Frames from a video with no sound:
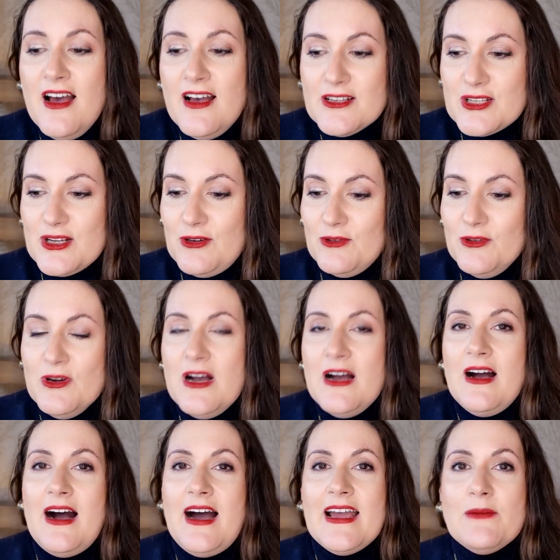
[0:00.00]
So
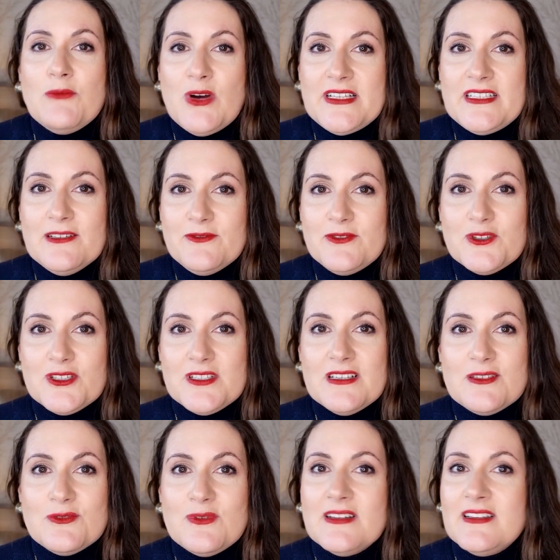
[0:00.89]
I am waiting for
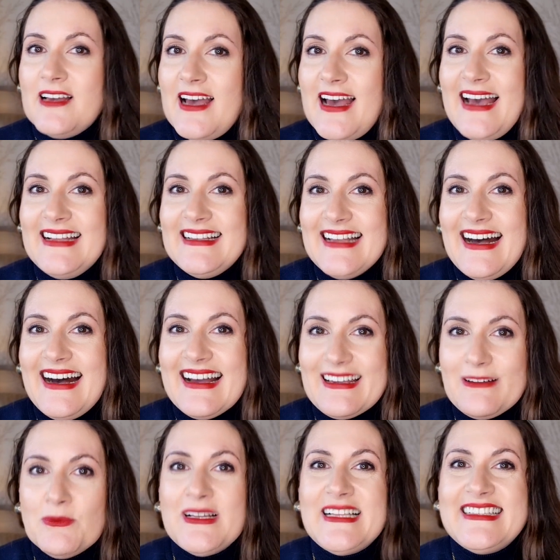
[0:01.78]
this one, and
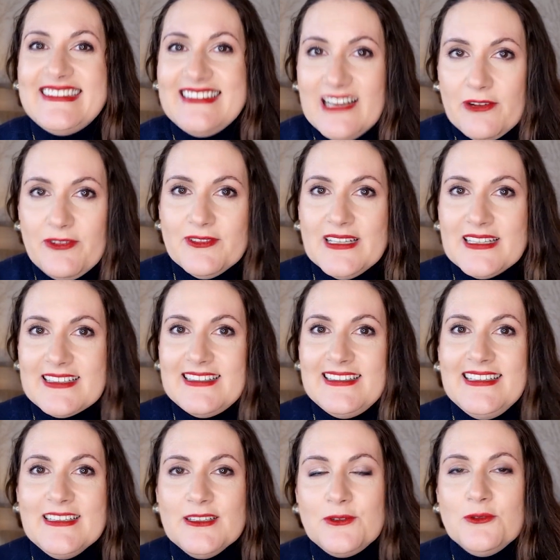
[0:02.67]
I will
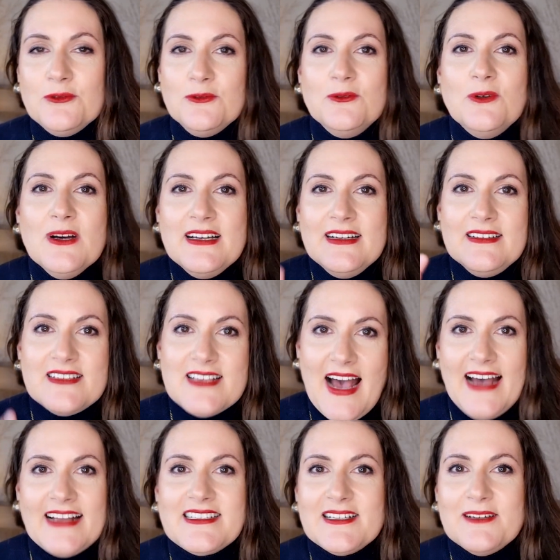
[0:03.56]
definitely do
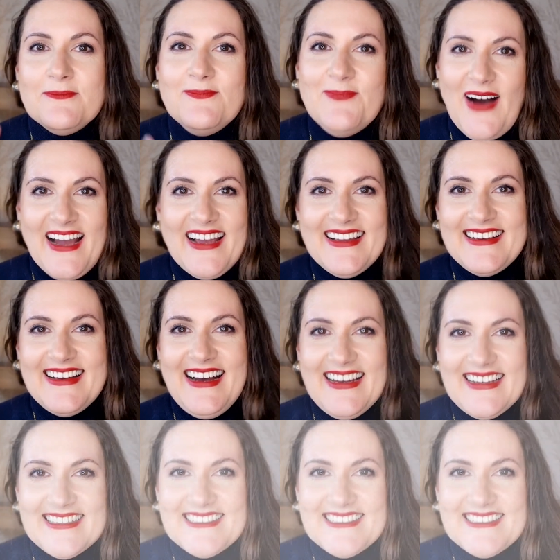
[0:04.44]
that buying guide.